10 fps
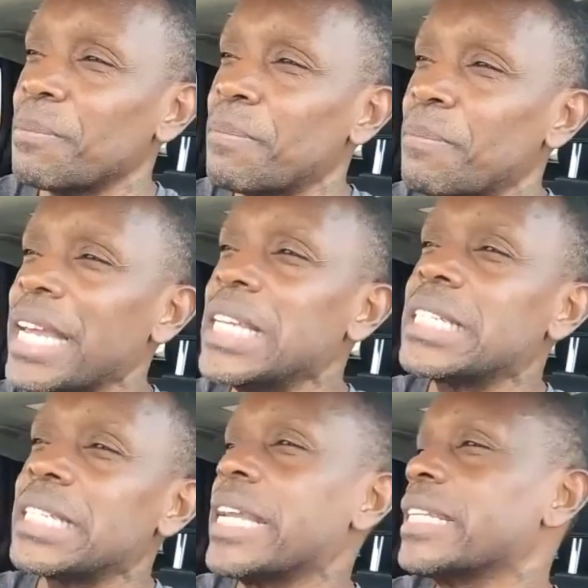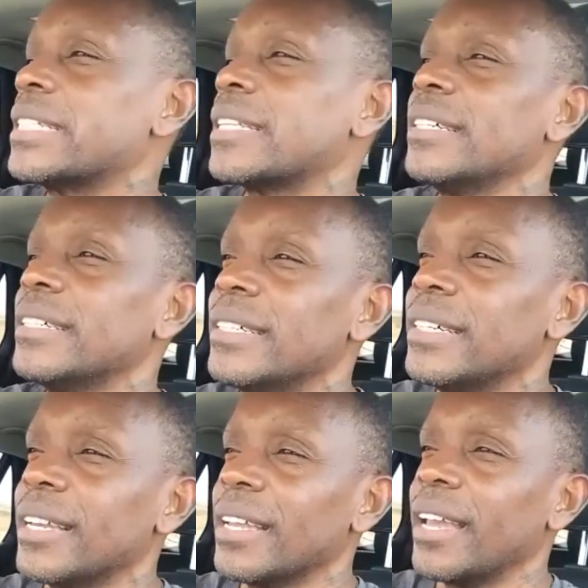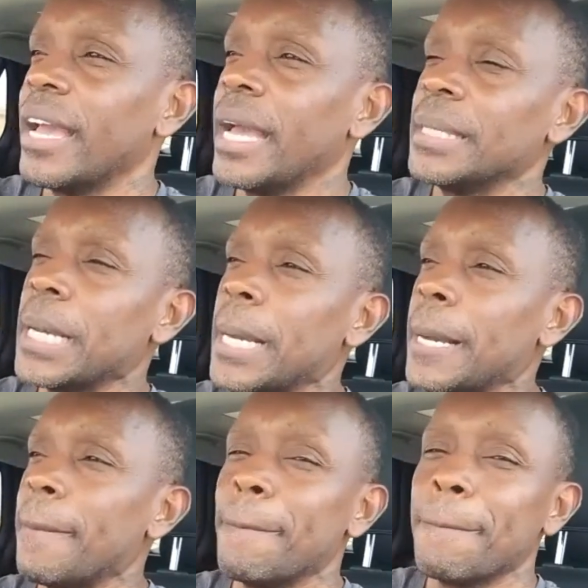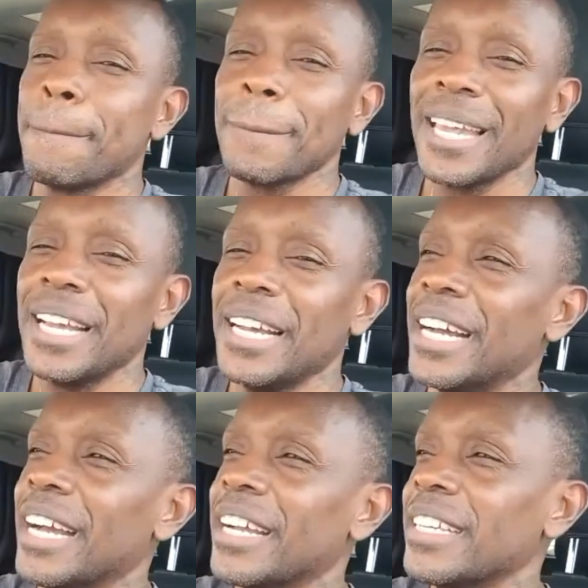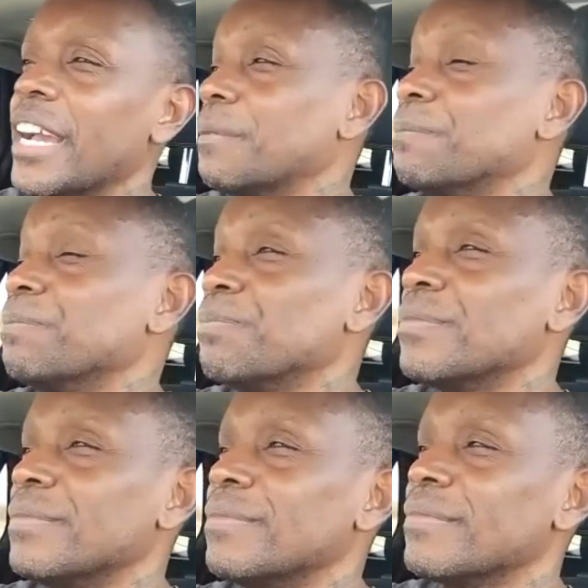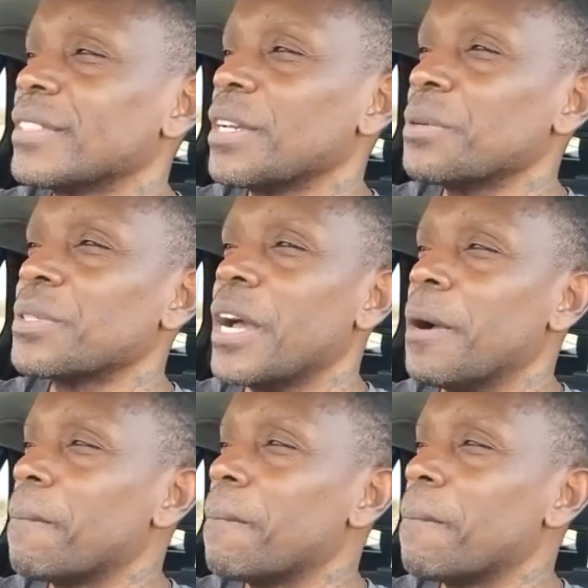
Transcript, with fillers: Petty State. Petty State. And um, yeah, what was that